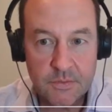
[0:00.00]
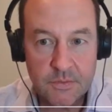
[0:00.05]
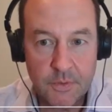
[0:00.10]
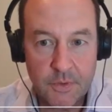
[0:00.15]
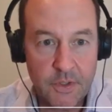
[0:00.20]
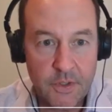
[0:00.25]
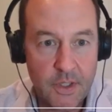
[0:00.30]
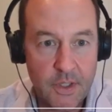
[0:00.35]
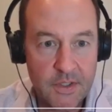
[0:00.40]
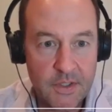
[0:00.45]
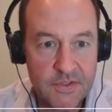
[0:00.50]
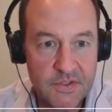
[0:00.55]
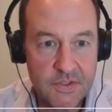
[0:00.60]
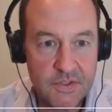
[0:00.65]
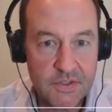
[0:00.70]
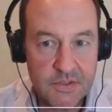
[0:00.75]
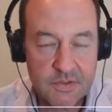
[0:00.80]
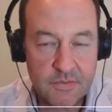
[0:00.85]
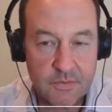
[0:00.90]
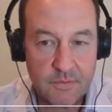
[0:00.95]
200
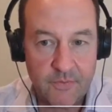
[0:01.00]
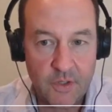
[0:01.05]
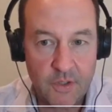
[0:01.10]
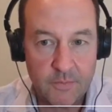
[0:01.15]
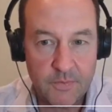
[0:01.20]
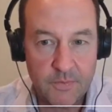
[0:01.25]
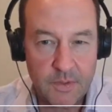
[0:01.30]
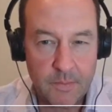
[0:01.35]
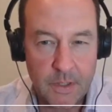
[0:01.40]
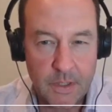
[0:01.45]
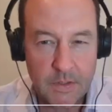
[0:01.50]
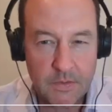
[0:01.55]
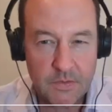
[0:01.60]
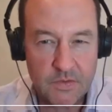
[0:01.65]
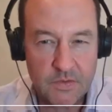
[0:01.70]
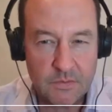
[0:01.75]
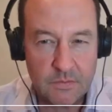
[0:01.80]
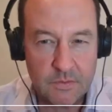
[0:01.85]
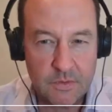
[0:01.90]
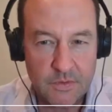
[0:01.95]
agents. We've helped
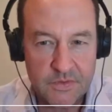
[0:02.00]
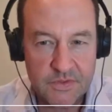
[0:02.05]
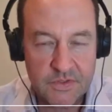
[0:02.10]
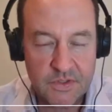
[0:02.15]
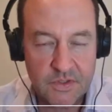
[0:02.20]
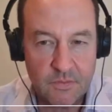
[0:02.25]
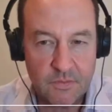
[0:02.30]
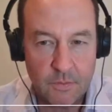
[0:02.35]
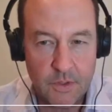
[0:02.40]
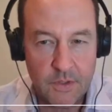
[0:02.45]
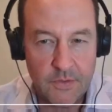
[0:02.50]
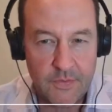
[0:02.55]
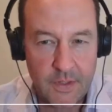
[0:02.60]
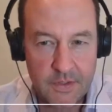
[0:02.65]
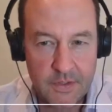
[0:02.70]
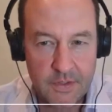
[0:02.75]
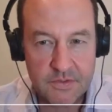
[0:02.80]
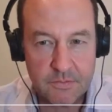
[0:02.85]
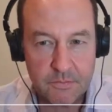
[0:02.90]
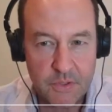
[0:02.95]
about close to
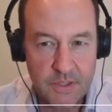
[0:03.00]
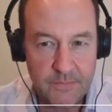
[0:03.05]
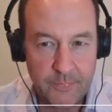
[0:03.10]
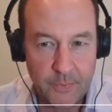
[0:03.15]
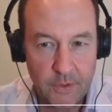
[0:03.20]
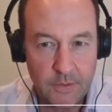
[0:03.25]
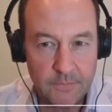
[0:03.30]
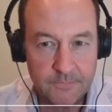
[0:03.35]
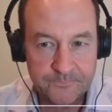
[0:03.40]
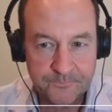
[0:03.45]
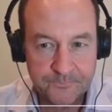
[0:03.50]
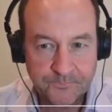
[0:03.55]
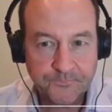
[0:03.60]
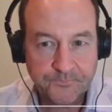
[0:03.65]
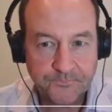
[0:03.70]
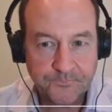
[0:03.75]
20,000 people.